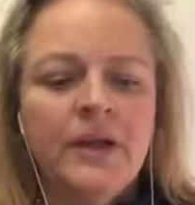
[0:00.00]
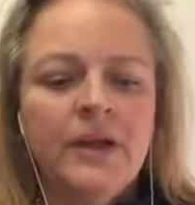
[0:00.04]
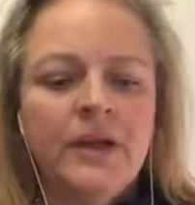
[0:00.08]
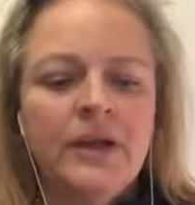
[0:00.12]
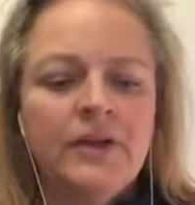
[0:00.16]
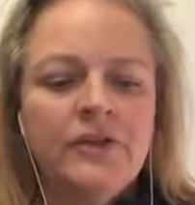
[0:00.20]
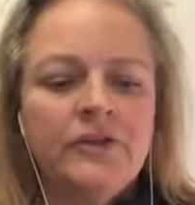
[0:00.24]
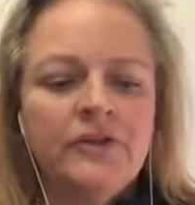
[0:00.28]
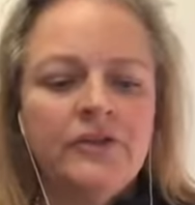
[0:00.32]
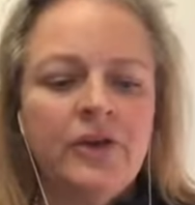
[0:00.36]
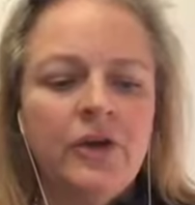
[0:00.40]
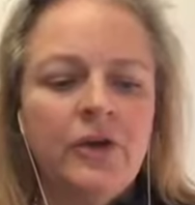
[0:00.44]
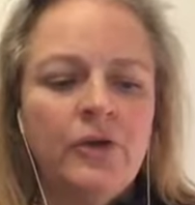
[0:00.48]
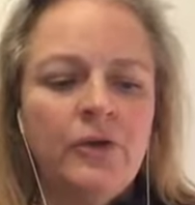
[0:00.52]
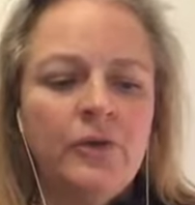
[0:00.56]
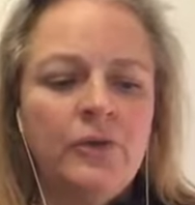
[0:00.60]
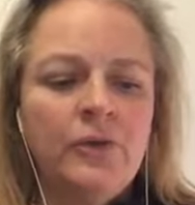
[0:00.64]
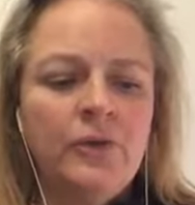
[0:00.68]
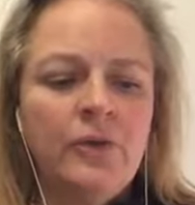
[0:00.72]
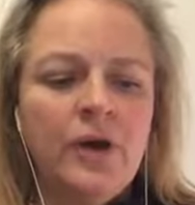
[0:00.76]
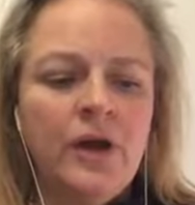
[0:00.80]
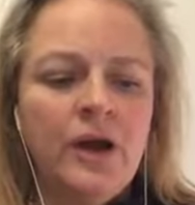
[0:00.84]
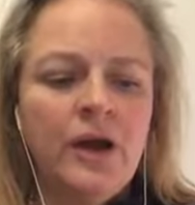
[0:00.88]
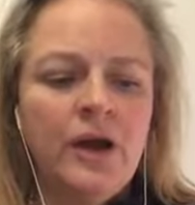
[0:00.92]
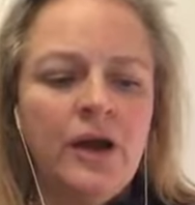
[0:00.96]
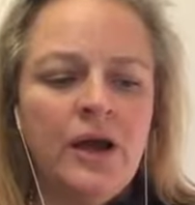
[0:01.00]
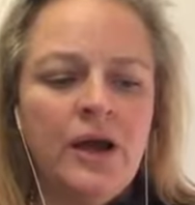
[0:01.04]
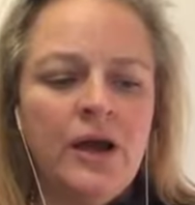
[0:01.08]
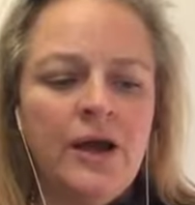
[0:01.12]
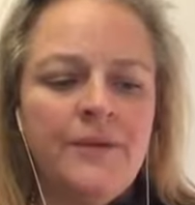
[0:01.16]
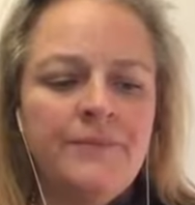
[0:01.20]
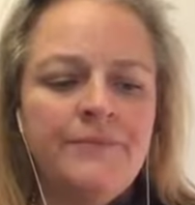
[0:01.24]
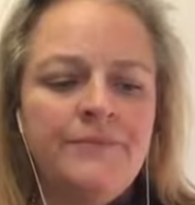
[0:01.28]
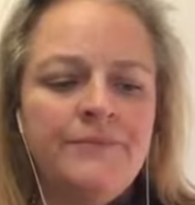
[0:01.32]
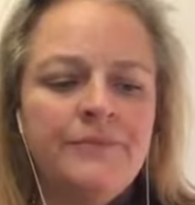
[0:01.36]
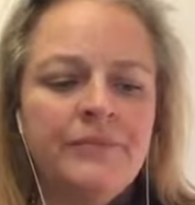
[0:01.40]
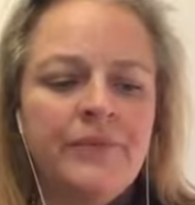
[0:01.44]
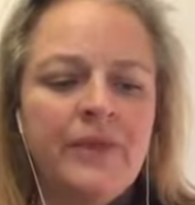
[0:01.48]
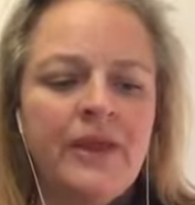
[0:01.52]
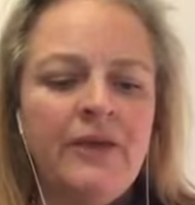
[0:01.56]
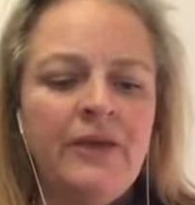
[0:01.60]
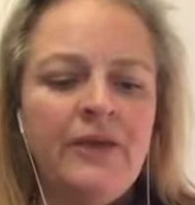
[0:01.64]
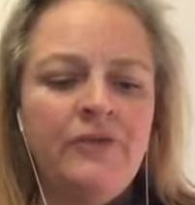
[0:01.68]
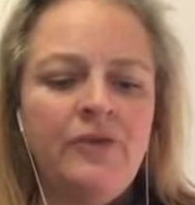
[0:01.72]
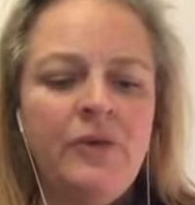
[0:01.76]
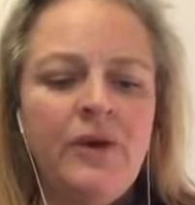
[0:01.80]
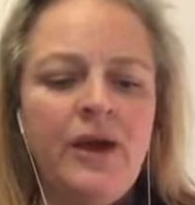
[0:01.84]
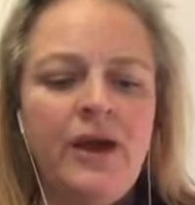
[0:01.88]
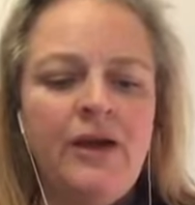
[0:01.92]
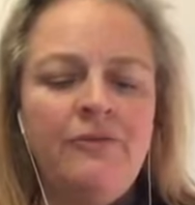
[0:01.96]
So
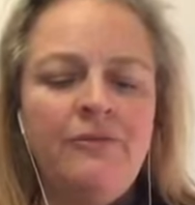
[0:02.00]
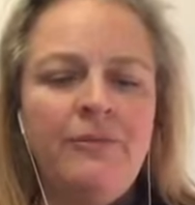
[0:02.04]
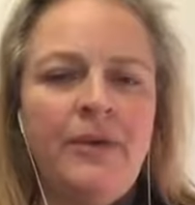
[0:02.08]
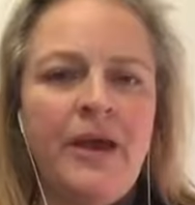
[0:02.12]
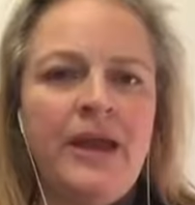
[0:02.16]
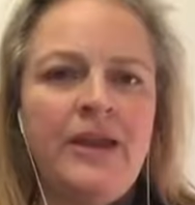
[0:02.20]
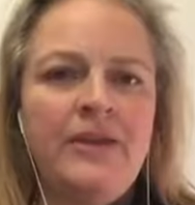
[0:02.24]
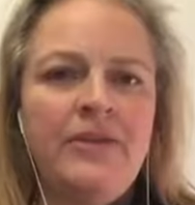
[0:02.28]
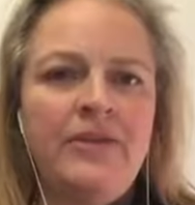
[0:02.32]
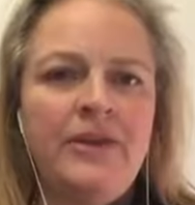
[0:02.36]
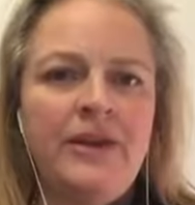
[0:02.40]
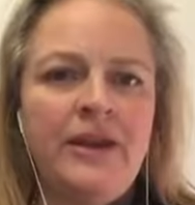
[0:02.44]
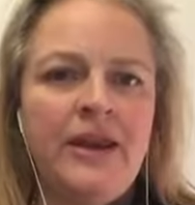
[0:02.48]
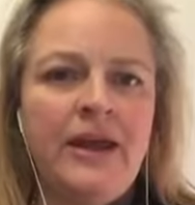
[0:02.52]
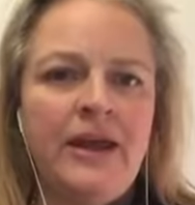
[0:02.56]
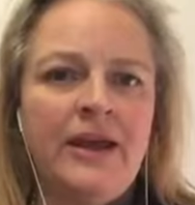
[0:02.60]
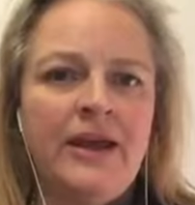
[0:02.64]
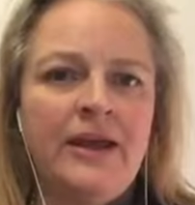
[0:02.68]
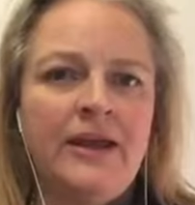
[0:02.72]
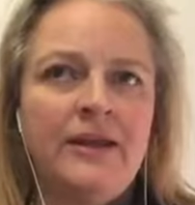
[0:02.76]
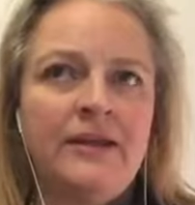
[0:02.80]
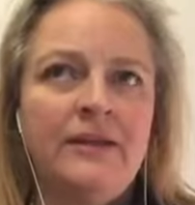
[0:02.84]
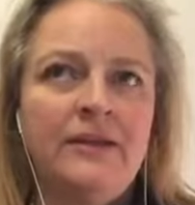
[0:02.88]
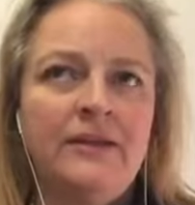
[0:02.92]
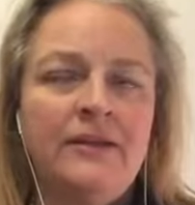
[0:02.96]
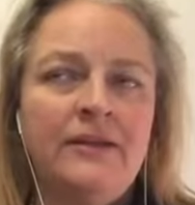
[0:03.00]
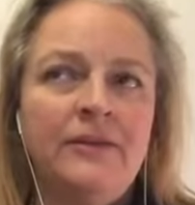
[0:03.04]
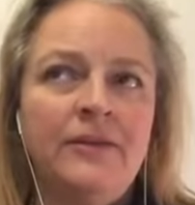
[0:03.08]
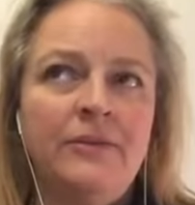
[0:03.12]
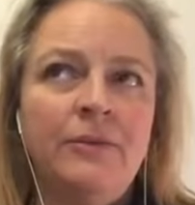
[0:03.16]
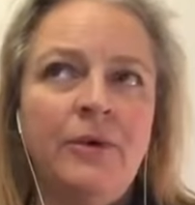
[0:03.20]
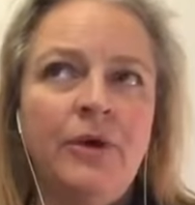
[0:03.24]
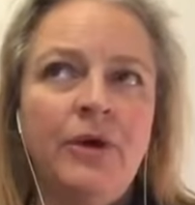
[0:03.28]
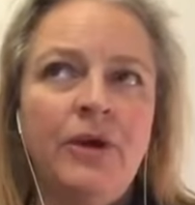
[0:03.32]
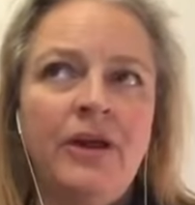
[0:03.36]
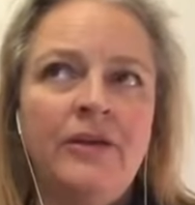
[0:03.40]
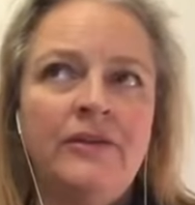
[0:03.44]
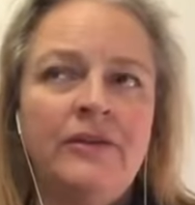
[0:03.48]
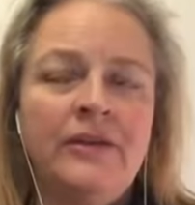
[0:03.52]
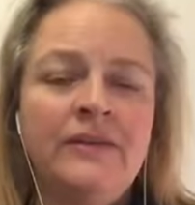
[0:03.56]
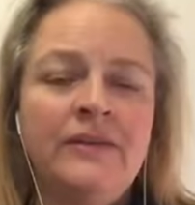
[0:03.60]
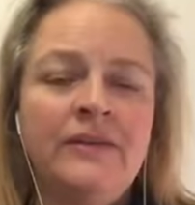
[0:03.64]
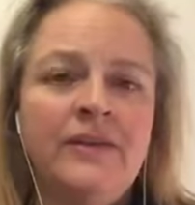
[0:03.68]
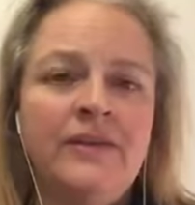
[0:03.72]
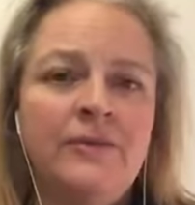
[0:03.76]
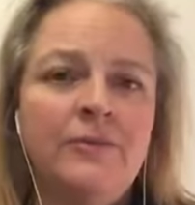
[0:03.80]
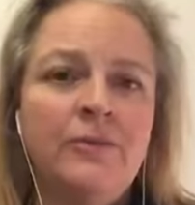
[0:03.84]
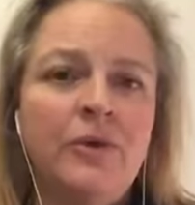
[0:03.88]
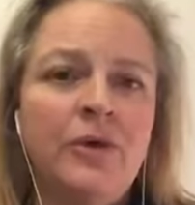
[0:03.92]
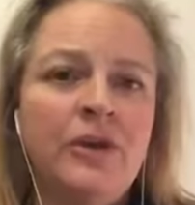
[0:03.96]
if you have pain in the neck, as I
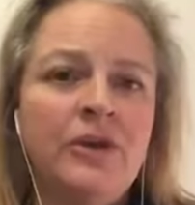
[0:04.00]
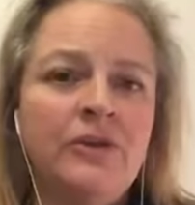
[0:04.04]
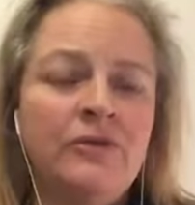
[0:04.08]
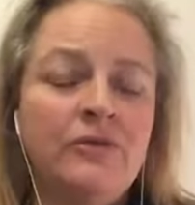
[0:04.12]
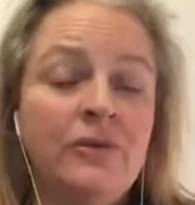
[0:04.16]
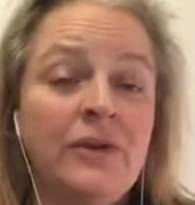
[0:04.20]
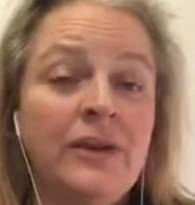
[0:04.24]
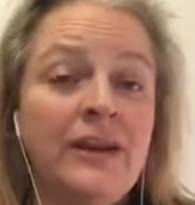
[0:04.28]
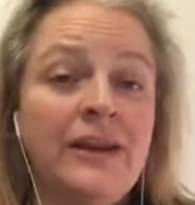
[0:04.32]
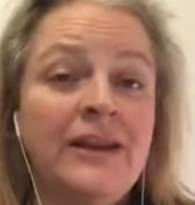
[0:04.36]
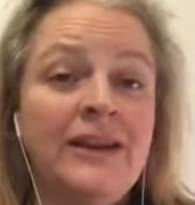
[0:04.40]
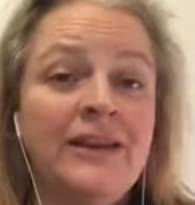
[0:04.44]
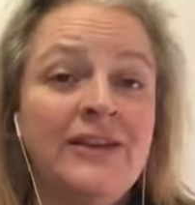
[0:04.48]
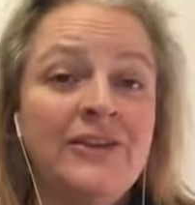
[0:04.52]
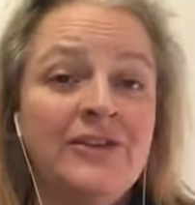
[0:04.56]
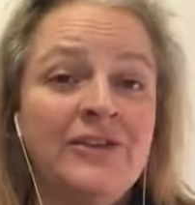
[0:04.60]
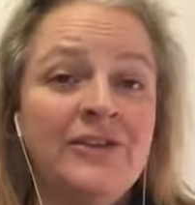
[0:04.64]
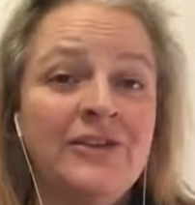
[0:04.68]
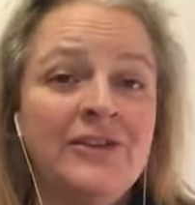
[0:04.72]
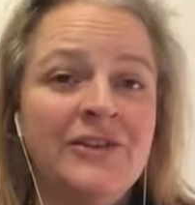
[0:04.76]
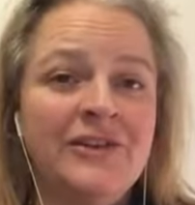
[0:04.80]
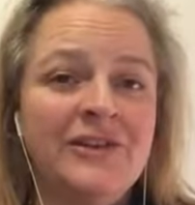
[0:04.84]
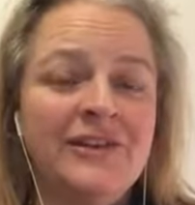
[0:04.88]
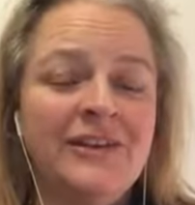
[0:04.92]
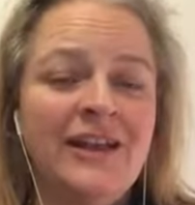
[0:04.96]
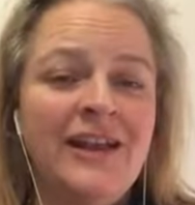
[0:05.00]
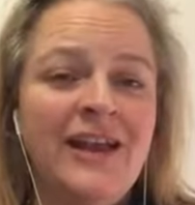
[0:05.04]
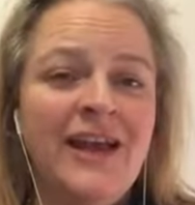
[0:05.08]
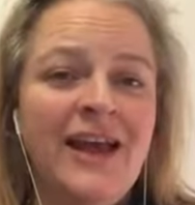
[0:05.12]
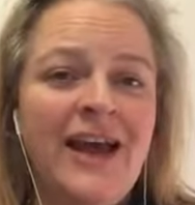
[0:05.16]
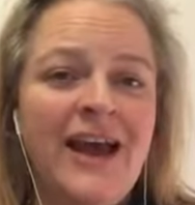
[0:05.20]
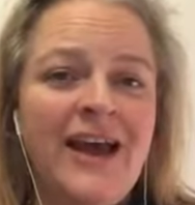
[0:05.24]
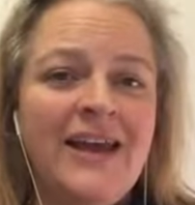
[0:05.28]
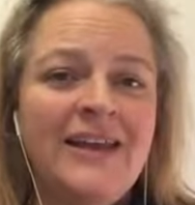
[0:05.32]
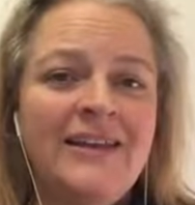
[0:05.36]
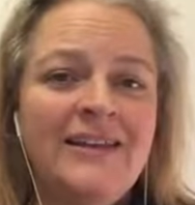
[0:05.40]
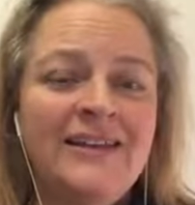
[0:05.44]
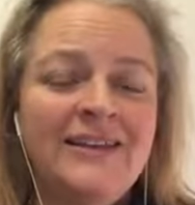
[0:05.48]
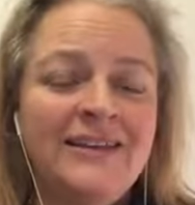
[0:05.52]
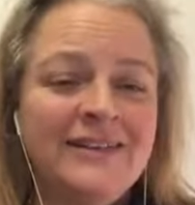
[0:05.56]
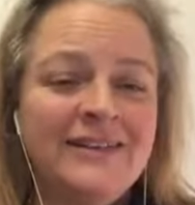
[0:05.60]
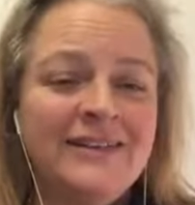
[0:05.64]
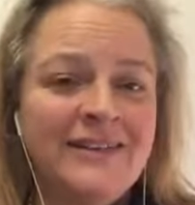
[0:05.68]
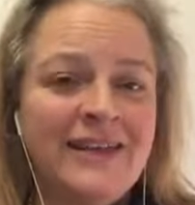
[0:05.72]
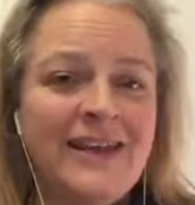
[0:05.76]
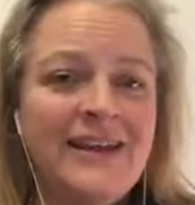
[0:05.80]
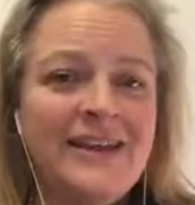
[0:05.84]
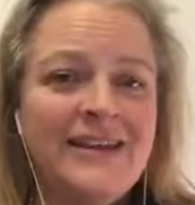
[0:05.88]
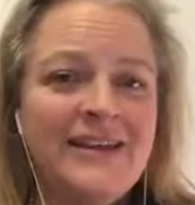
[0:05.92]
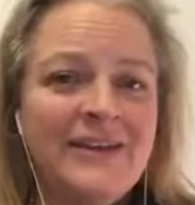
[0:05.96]
said, the body is really literal, and it'll
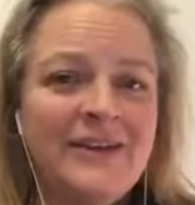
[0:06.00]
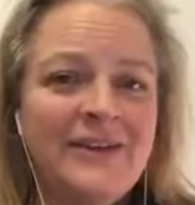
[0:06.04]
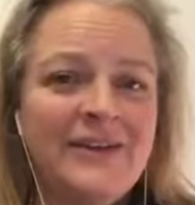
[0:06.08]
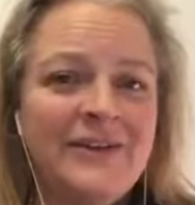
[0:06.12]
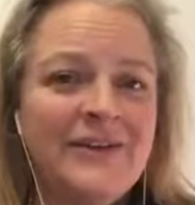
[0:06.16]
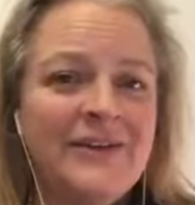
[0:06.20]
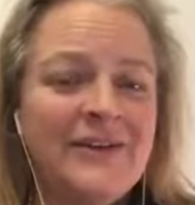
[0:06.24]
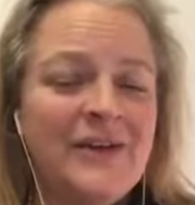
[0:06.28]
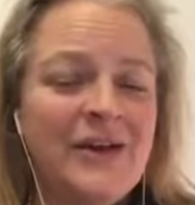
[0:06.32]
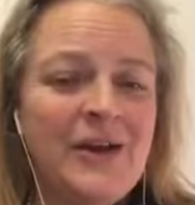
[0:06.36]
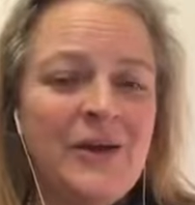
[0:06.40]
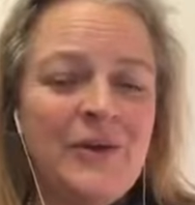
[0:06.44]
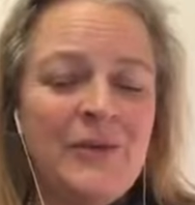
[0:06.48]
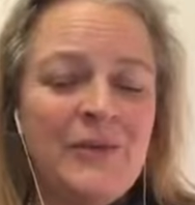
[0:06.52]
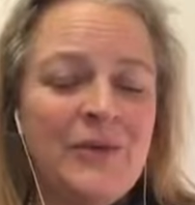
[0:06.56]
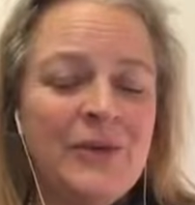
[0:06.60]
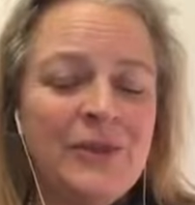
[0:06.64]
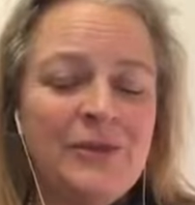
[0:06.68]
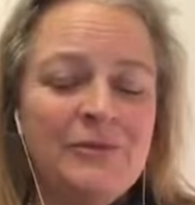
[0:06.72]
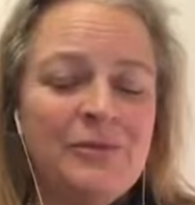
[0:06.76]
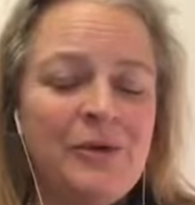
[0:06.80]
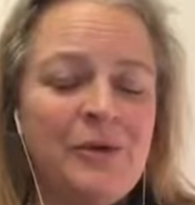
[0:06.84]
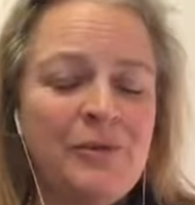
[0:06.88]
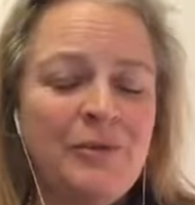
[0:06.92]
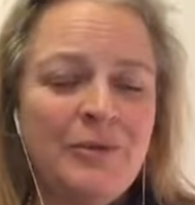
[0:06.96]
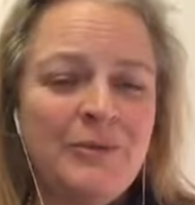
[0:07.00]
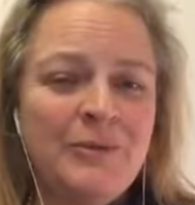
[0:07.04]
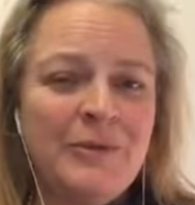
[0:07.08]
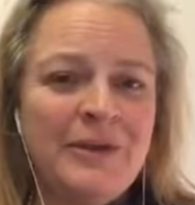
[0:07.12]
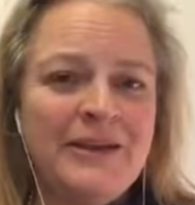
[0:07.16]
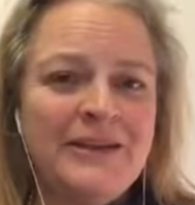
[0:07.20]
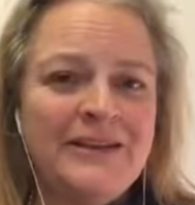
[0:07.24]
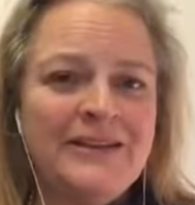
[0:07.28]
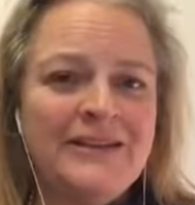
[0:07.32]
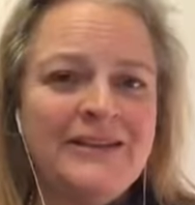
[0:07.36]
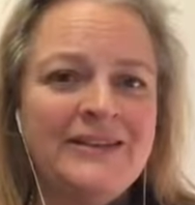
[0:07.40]
tell you what the problem is.